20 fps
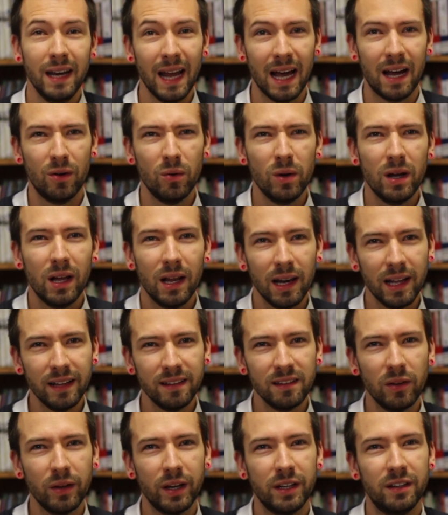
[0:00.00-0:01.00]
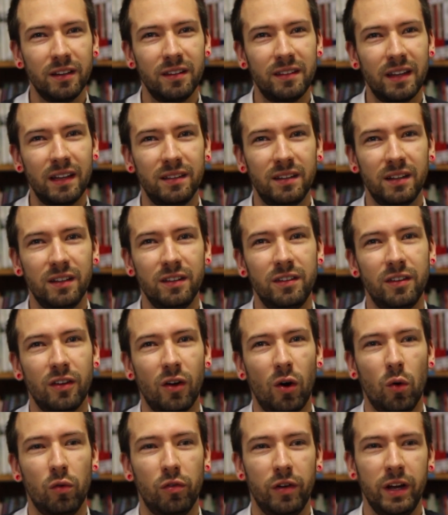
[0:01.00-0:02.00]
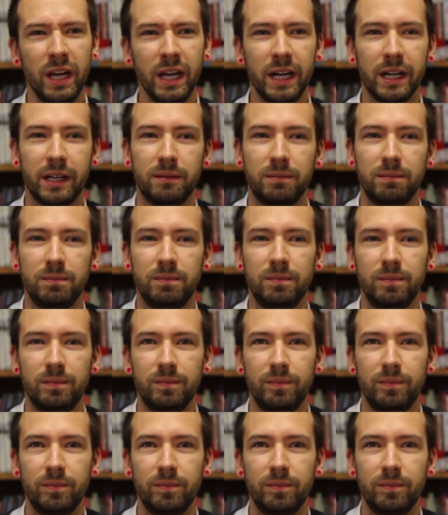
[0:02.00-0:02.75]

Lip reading: Now, let's look at a sentence over here.